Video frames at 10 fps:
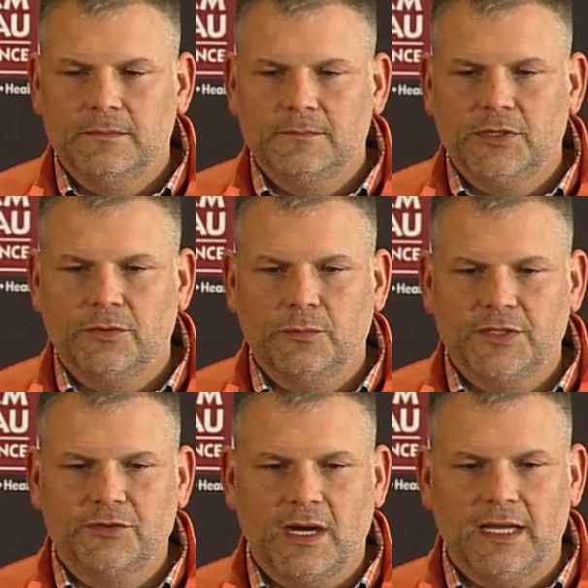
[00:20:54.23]
you know, we
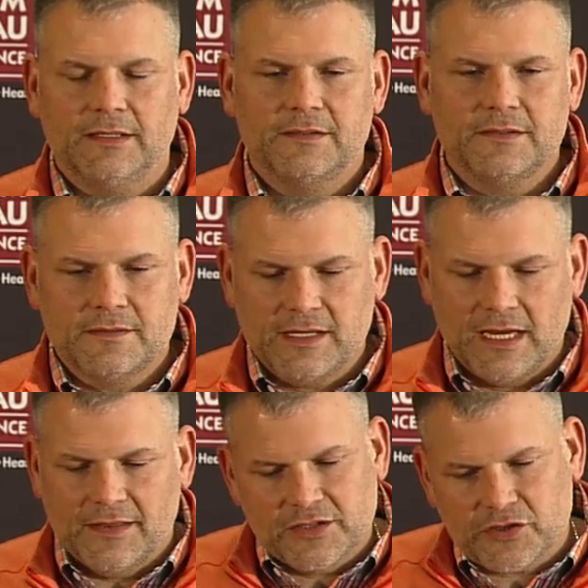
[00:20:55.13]
try and
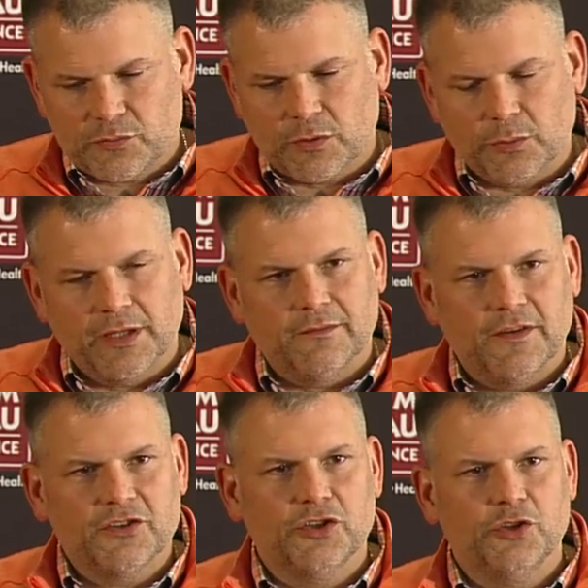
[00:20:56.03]
say this is where we
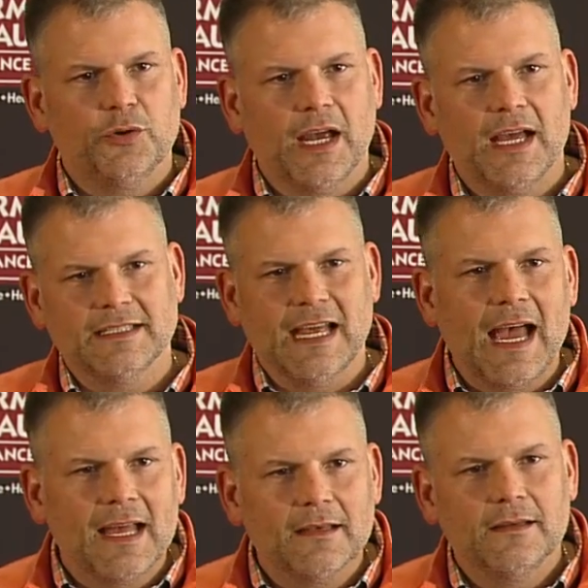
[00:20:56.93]
envision you guys
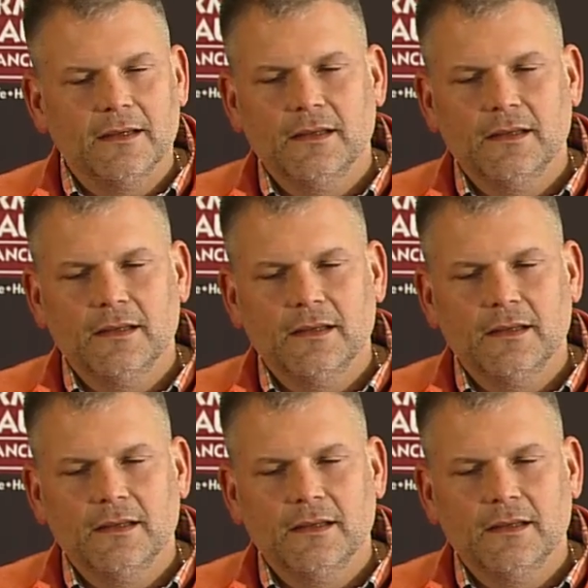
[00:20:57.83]
at.